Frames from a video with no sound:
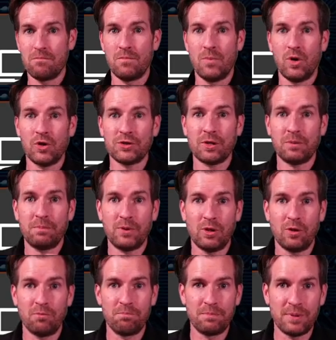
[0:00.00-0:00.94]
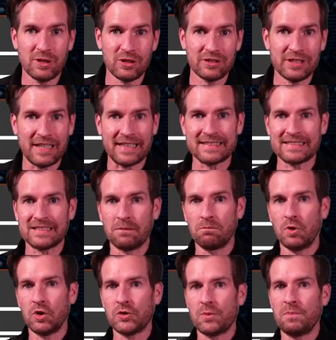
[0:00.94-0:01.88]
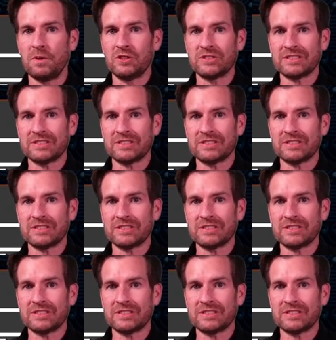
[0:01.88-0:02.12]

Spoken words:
multiple buildings and multiple